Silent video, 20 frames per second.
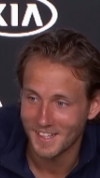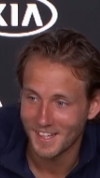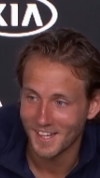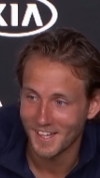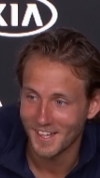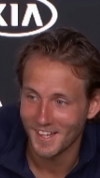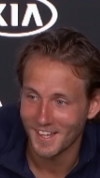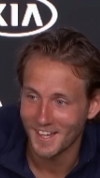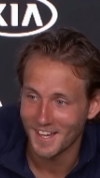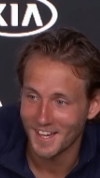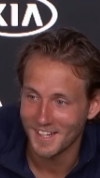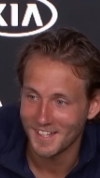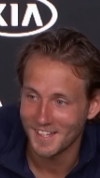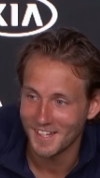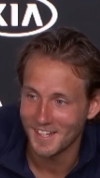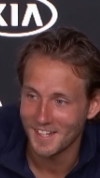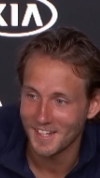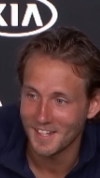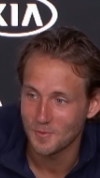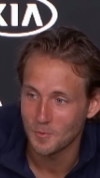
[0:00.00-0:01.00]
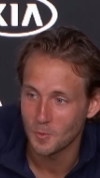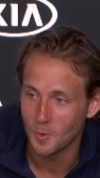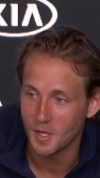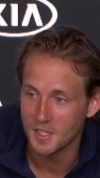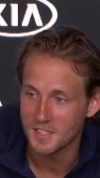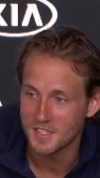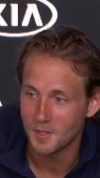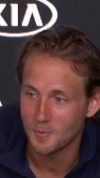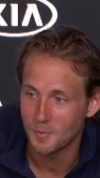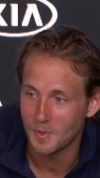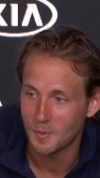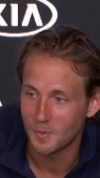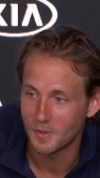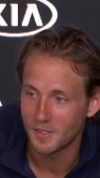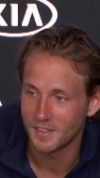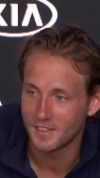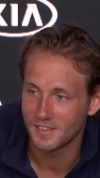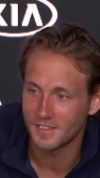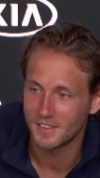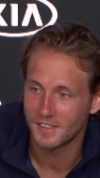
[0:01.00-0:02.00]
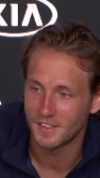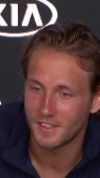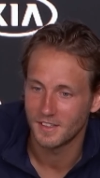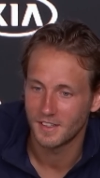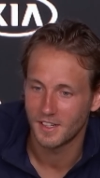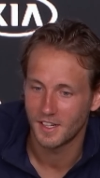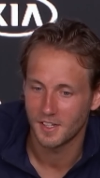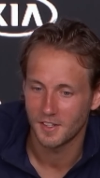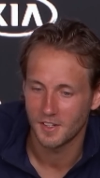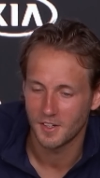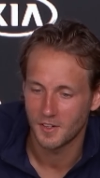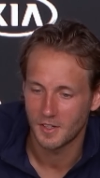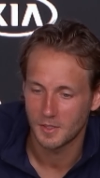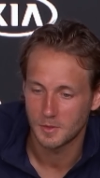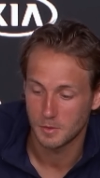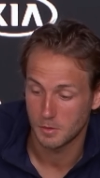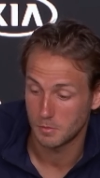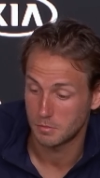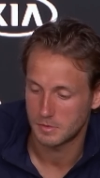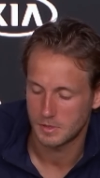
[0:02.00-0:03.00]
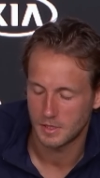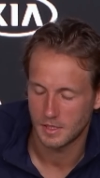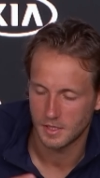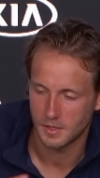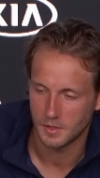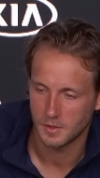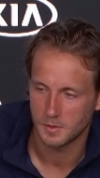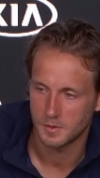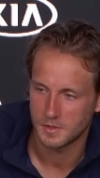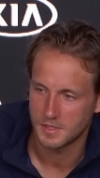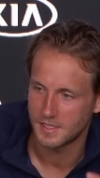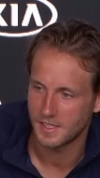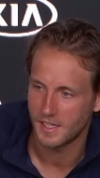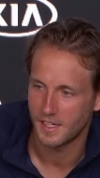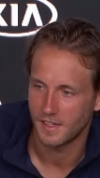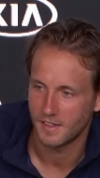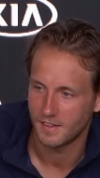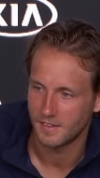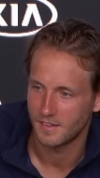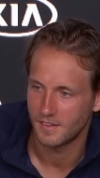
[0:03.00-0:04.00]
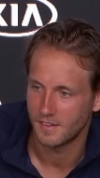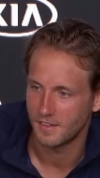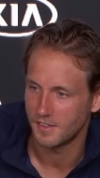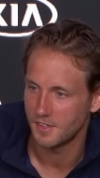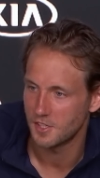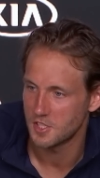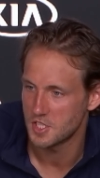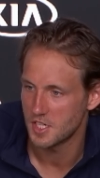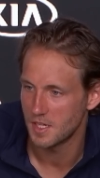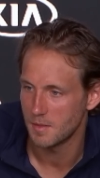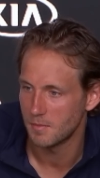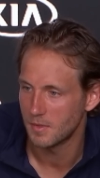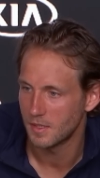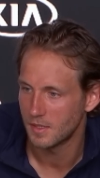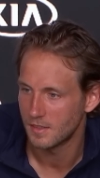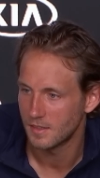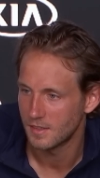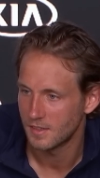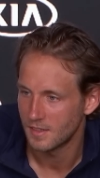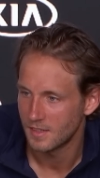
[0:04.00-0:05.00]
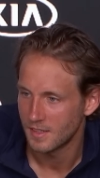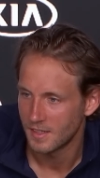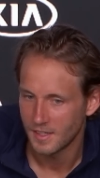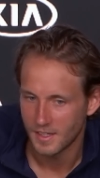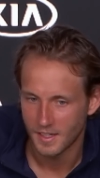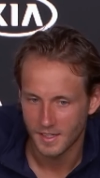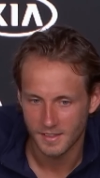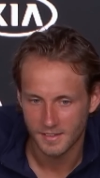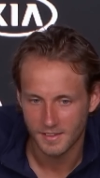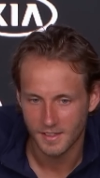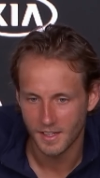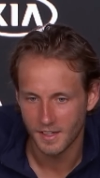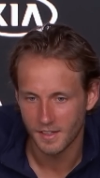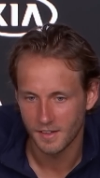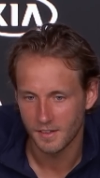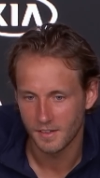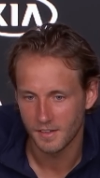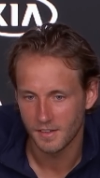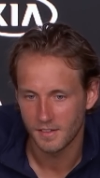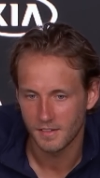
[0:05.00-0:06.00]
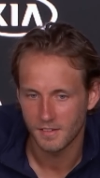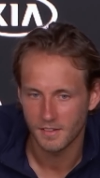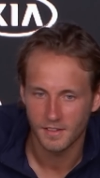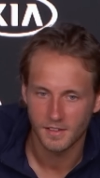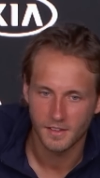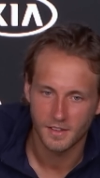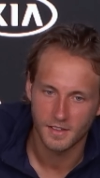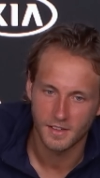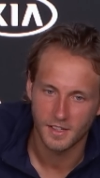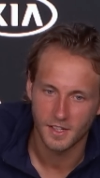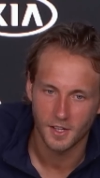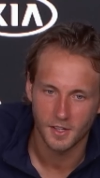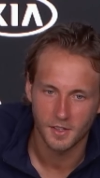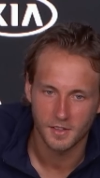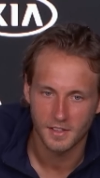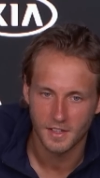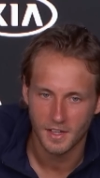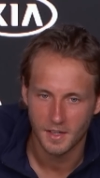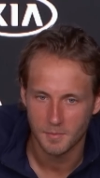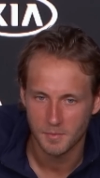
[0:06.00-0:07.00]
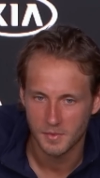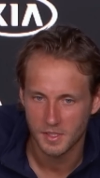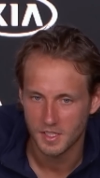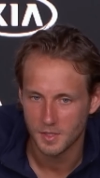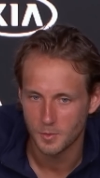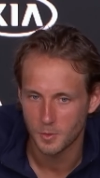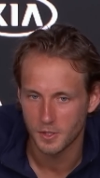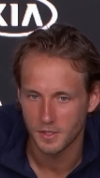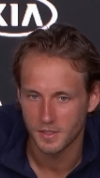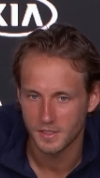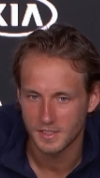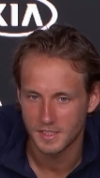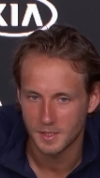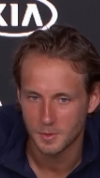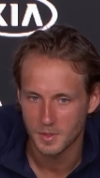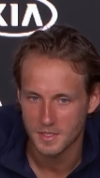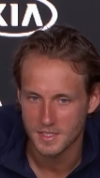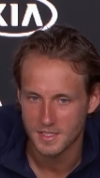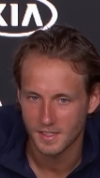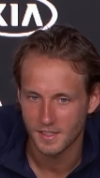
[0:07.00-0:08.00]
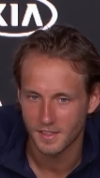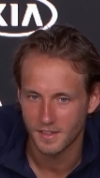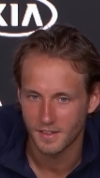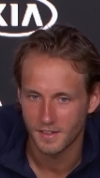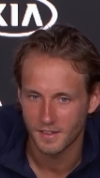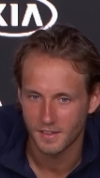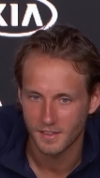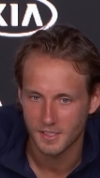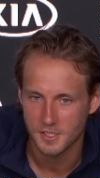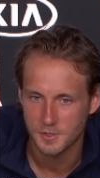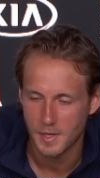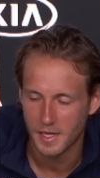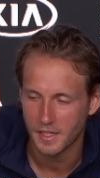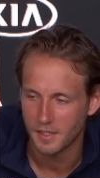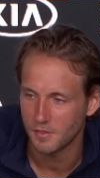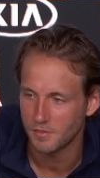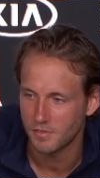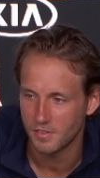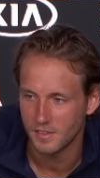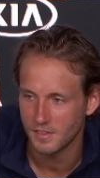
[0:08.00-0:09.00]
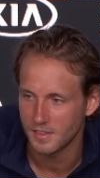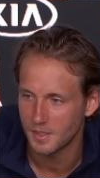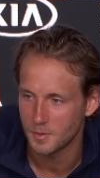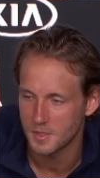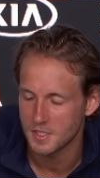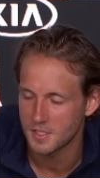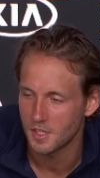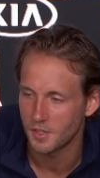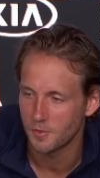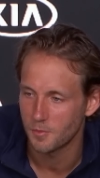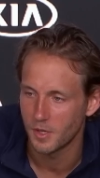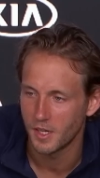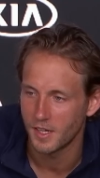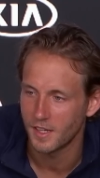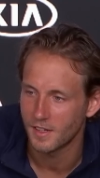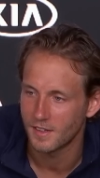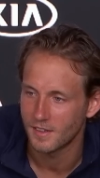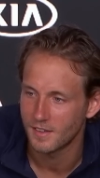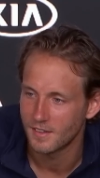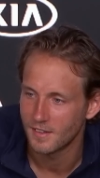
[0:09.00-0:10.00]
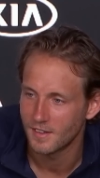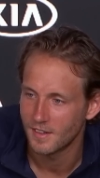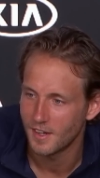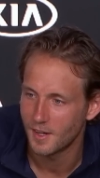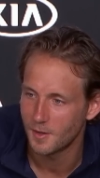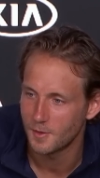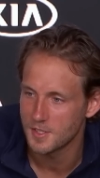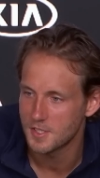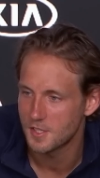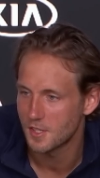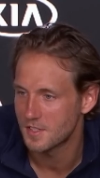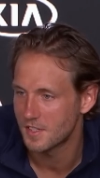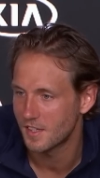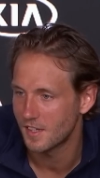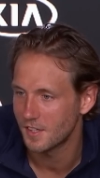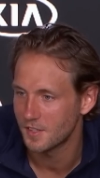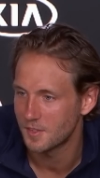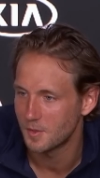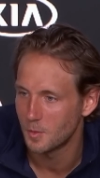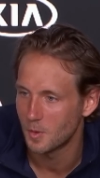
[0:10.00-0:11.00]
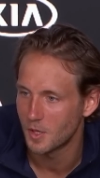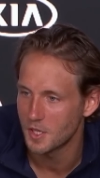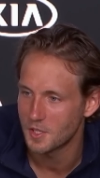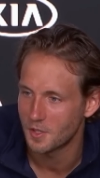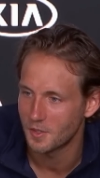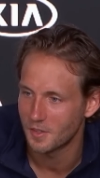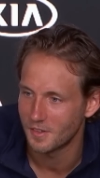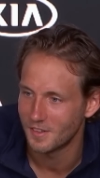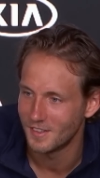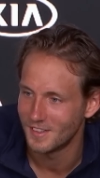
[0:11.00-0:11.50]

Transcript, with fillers: yeah, I did it once, and we were on the I don't know how to, how to say uh, in the gym, and then the other time she were she was at the track and field. I was not running. I was just here to watch her